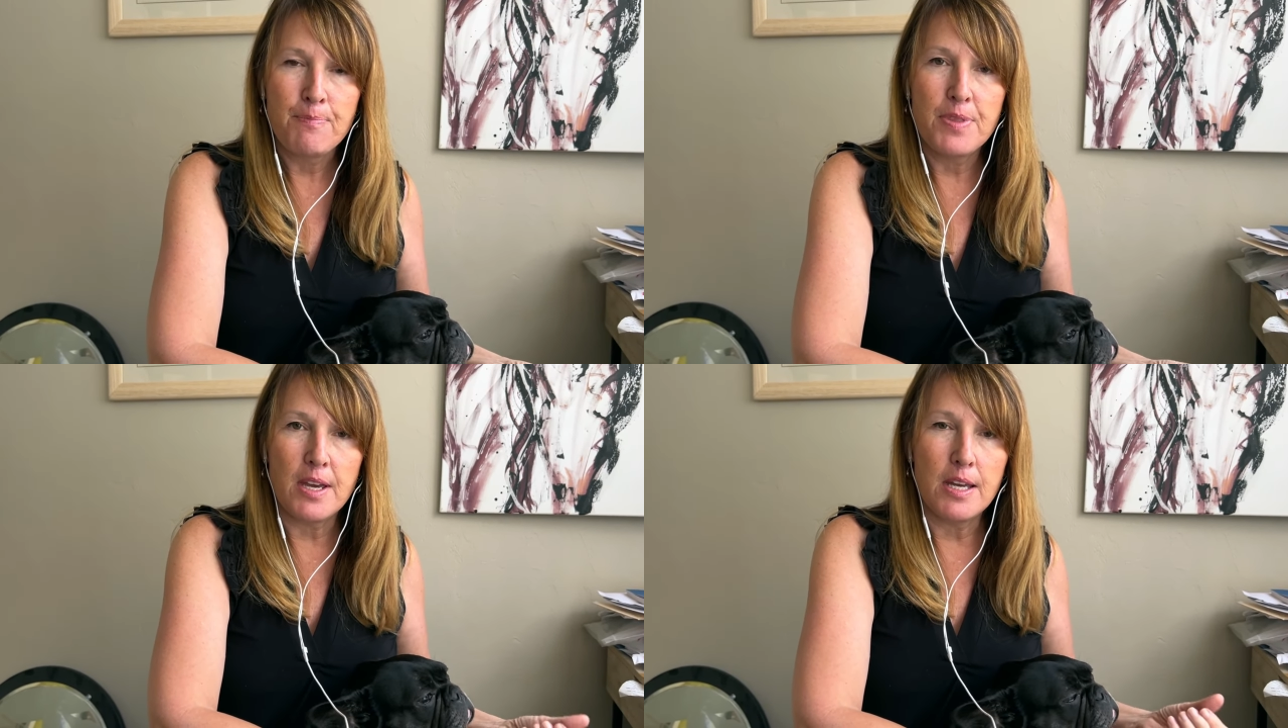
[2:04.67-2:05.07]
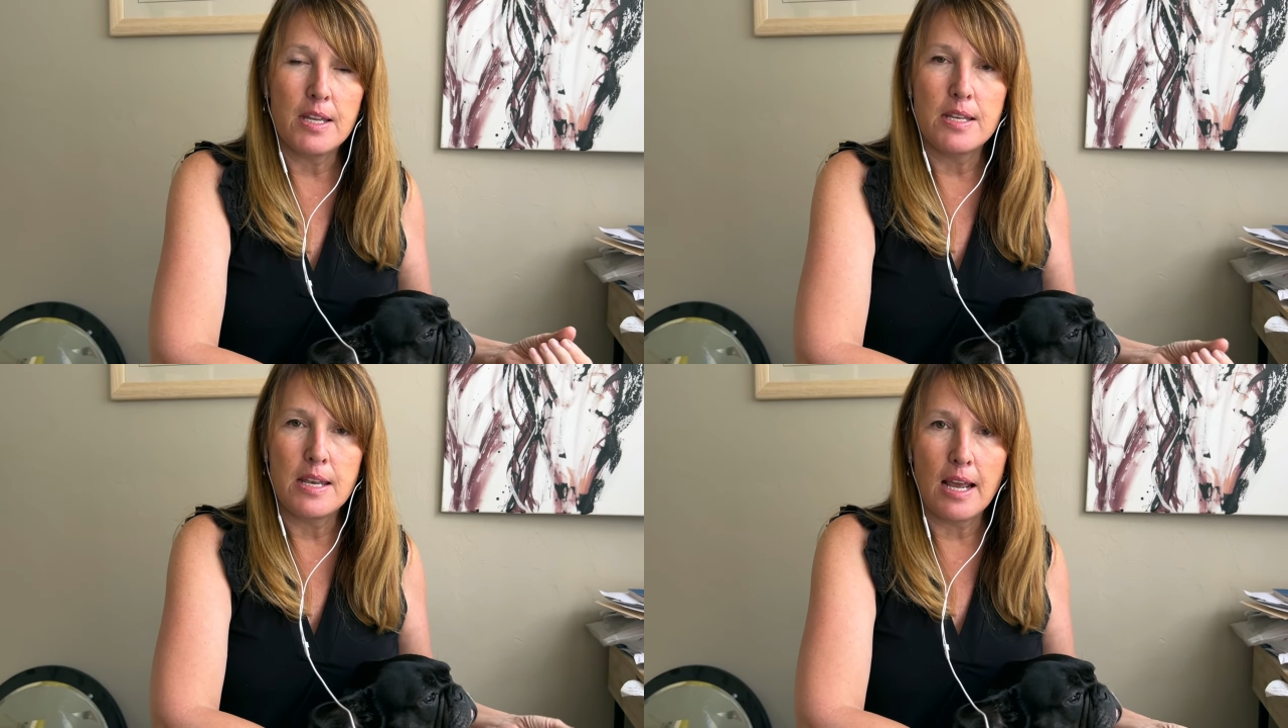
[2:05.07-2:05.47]

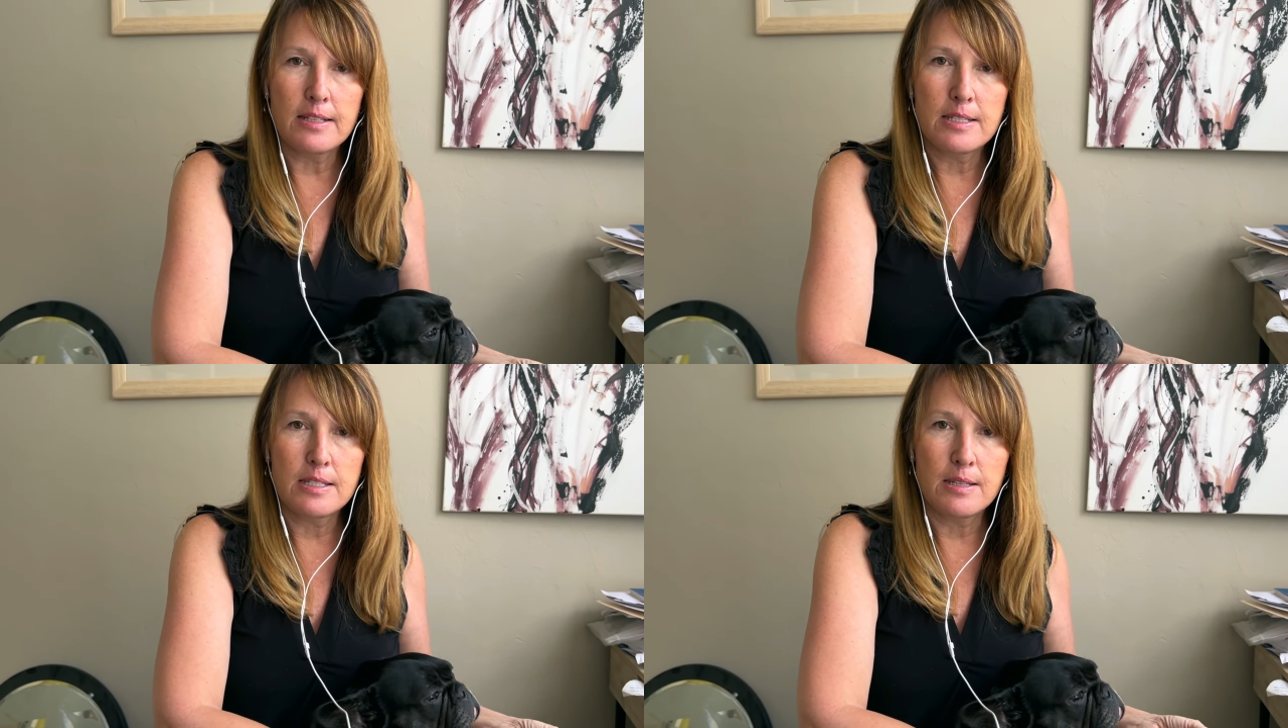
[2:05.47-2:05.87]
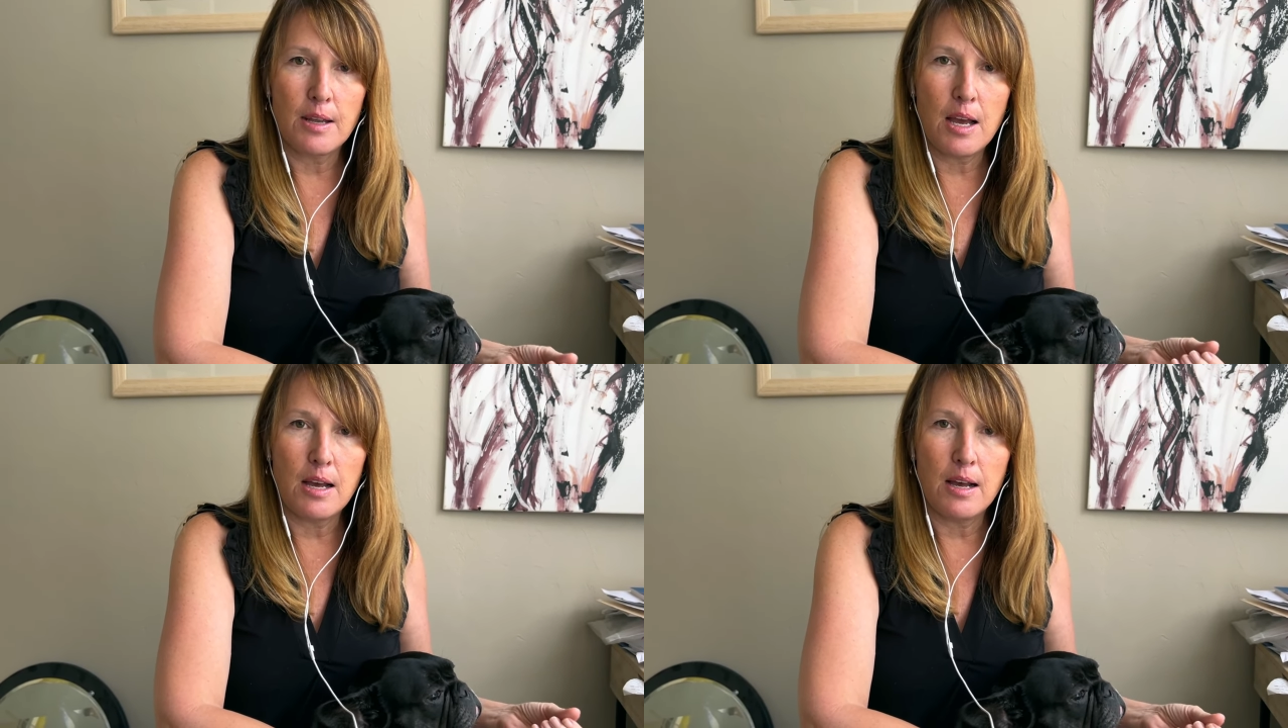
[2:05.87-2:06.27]
The next
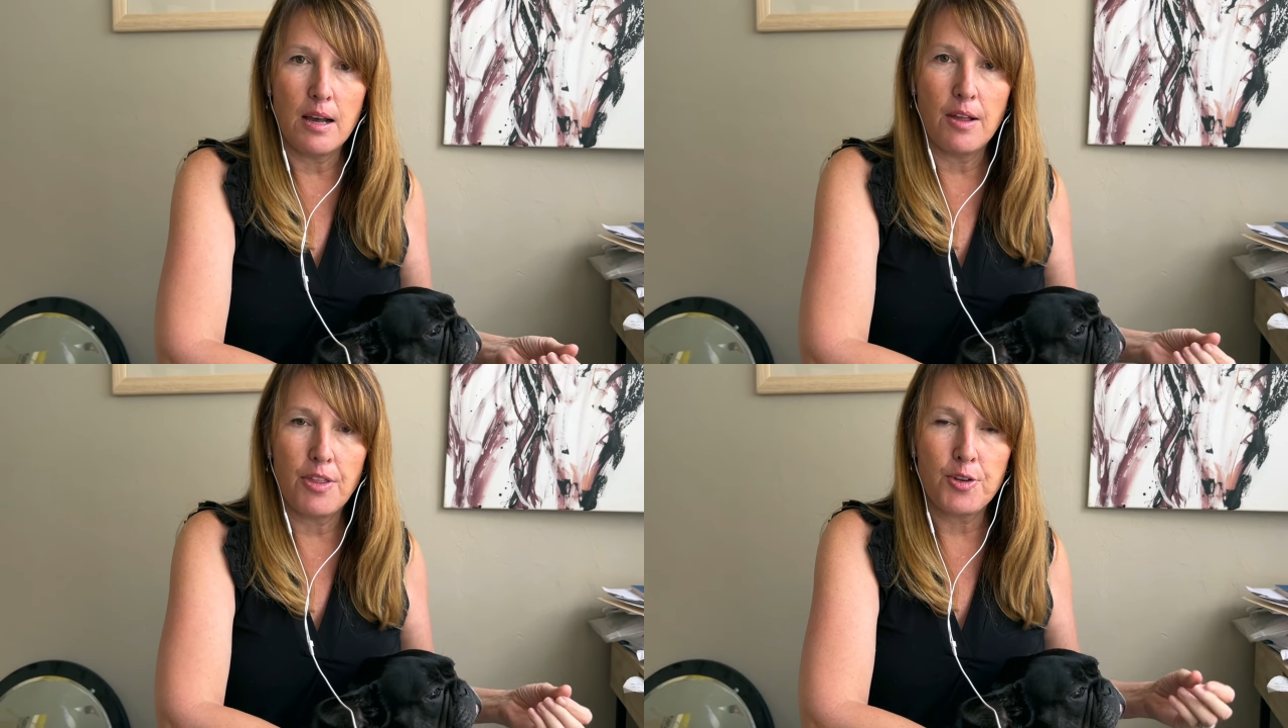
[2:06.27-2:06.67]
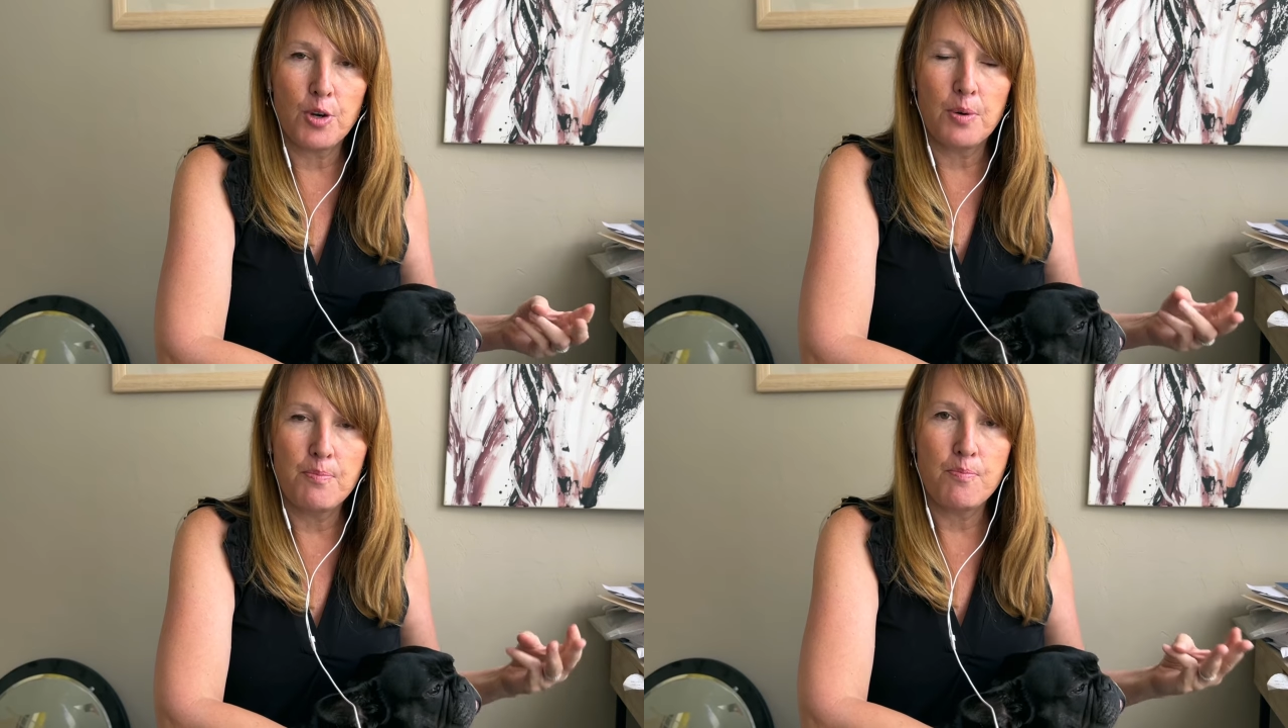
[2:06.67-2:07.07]
uh,
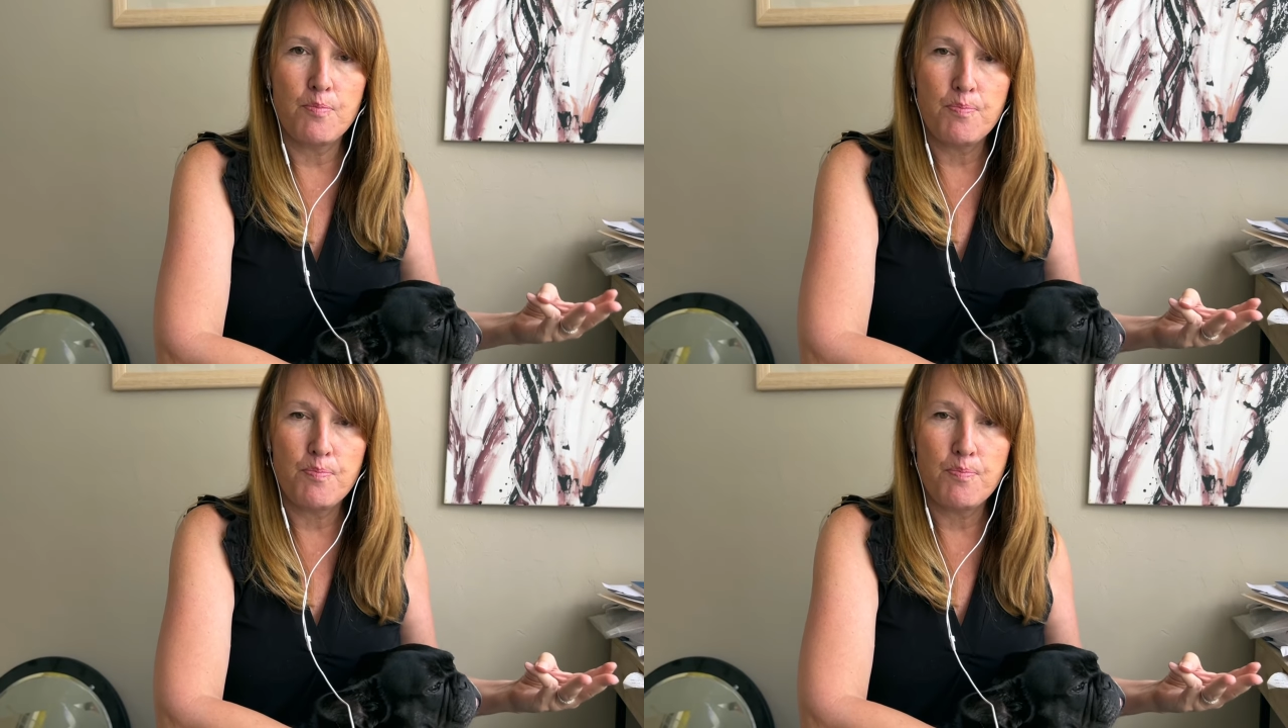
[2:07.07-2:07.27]
third